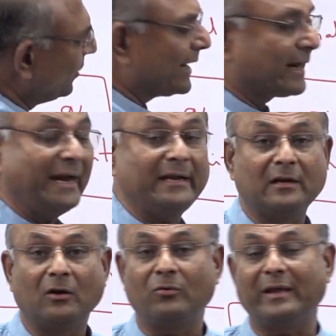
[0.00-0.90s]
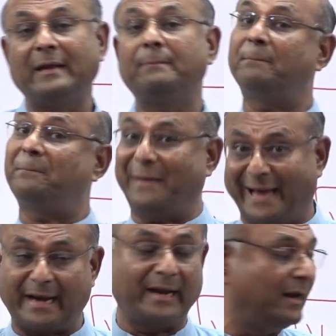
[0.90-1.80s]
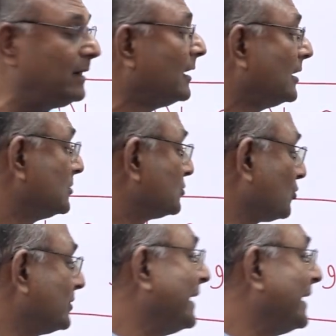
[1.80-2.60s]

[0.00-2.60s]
are right now in parallel. So the